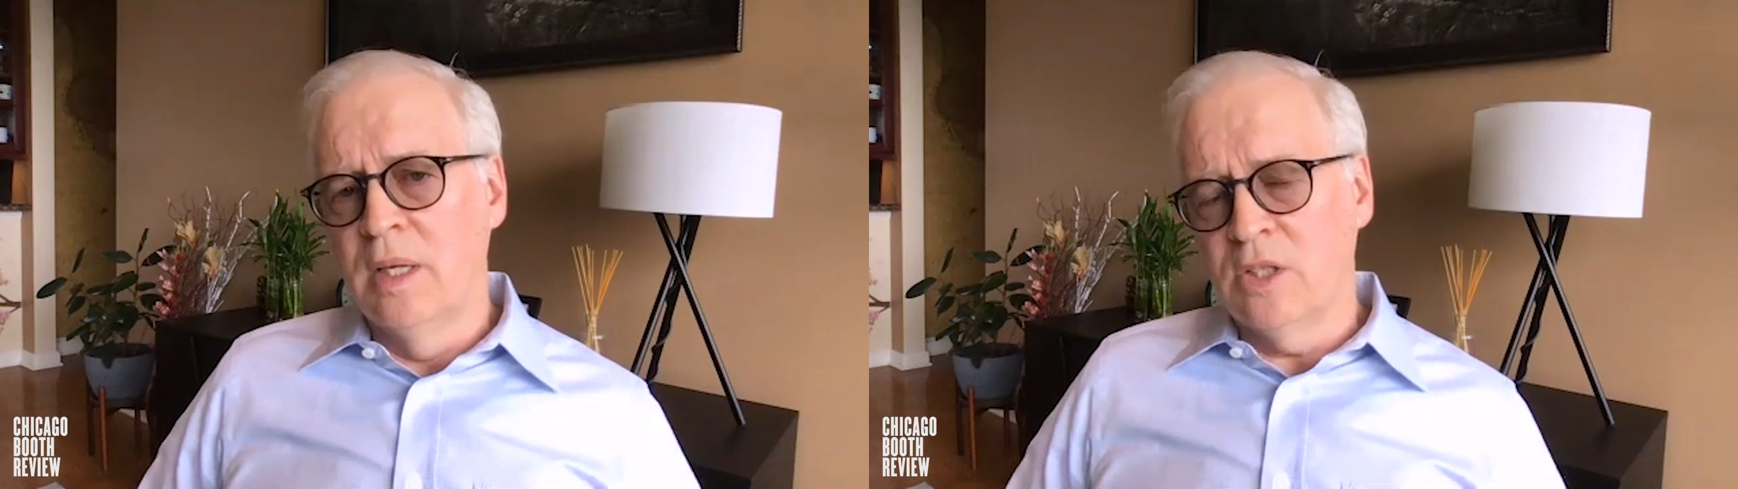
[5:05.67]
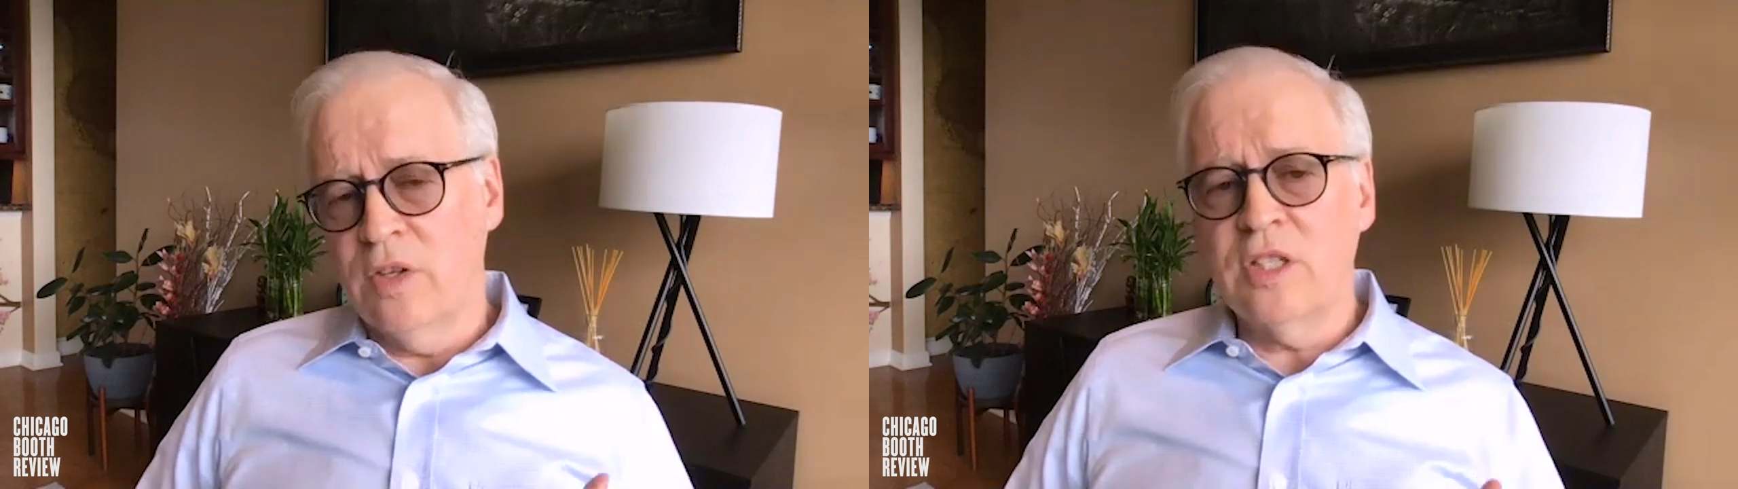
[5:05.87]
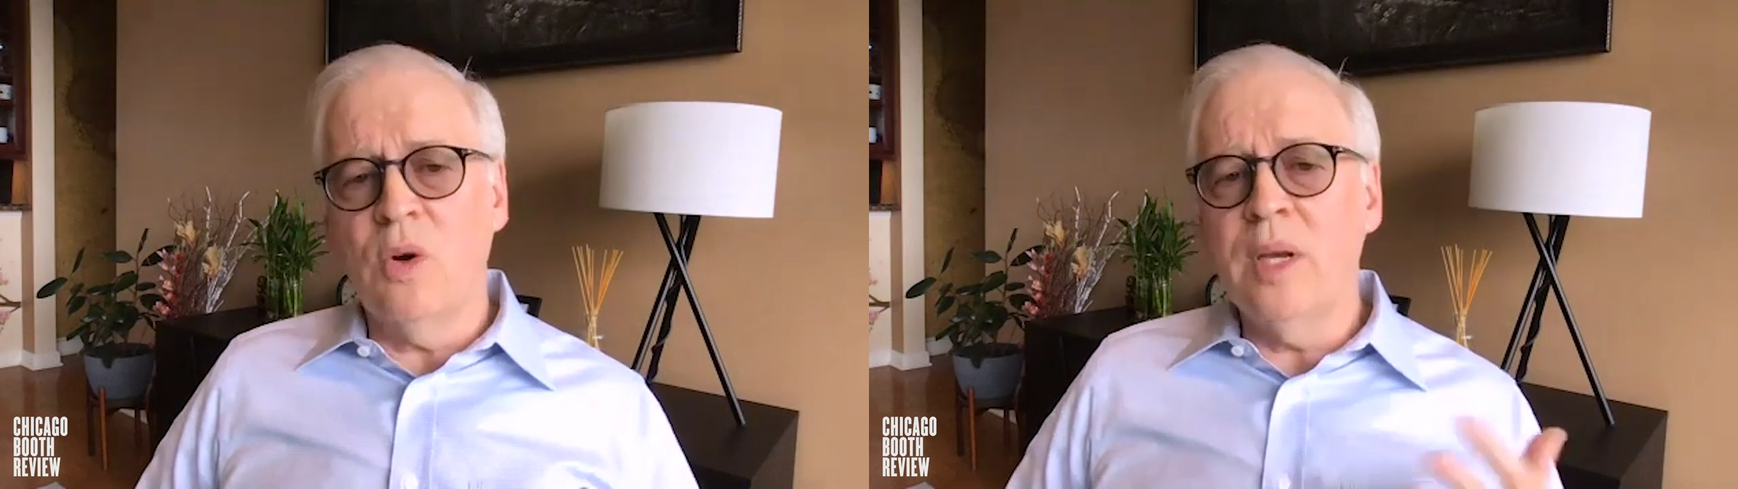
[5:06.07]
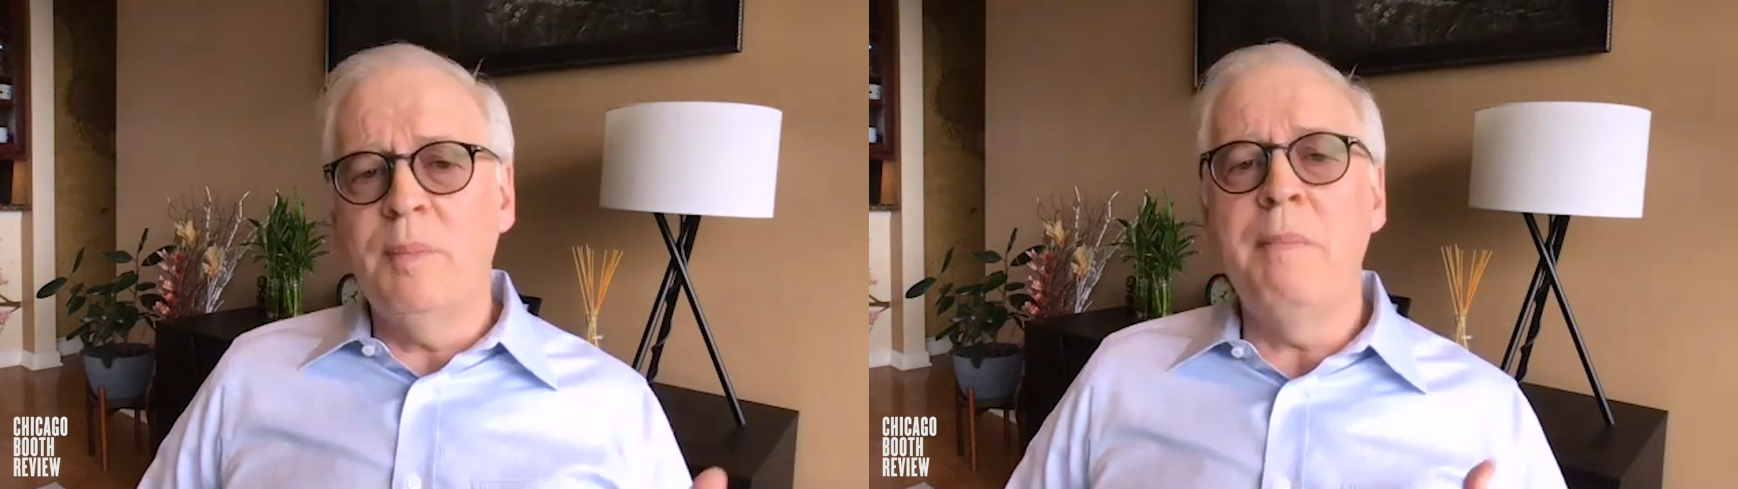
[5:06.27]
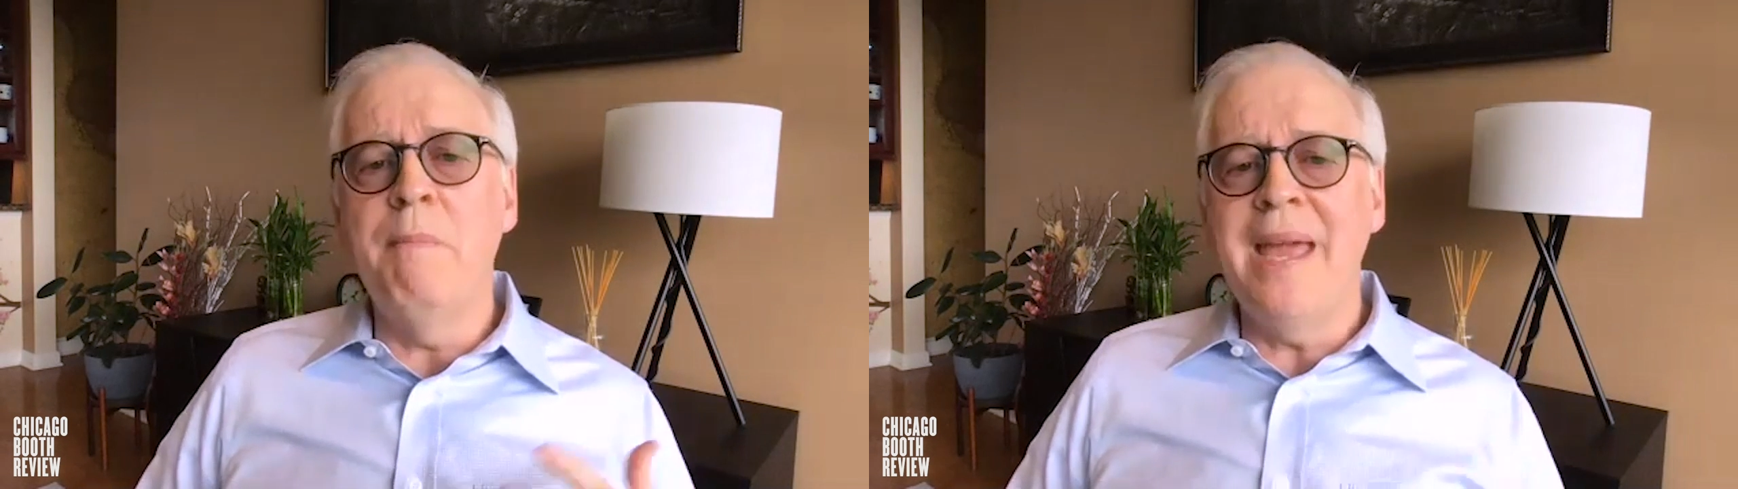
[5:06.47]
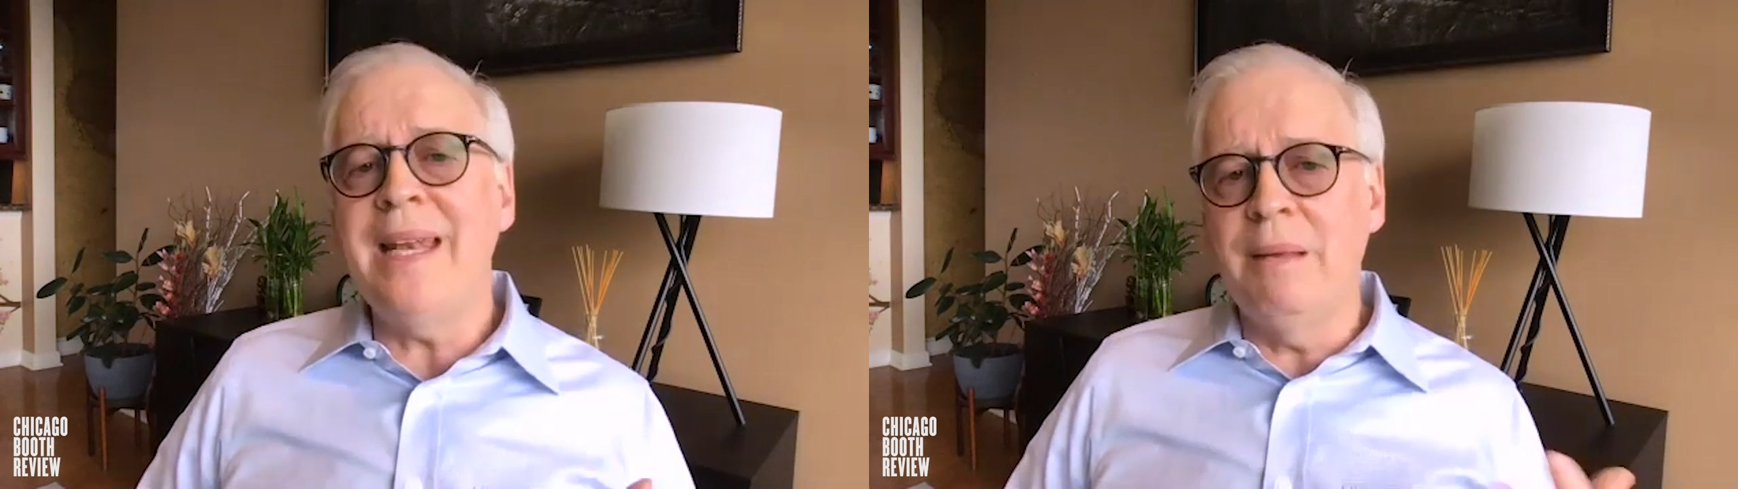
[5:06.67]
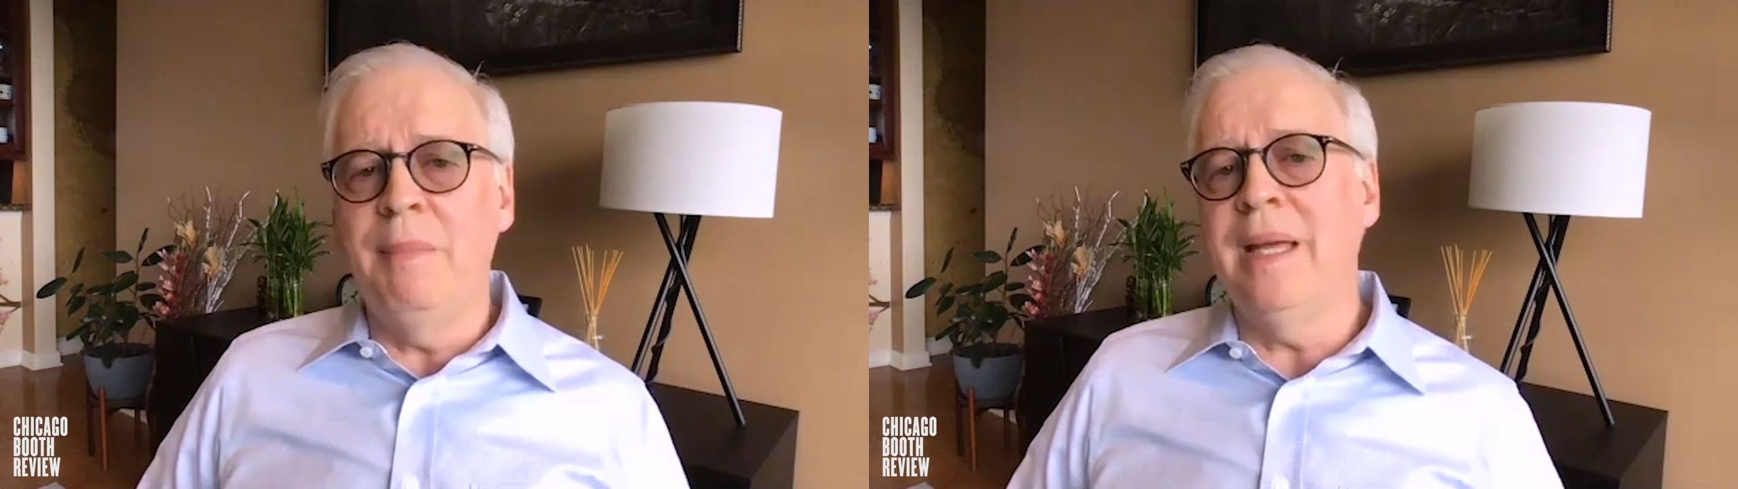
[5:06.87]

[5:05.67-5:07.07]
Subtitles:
So there's going to be many,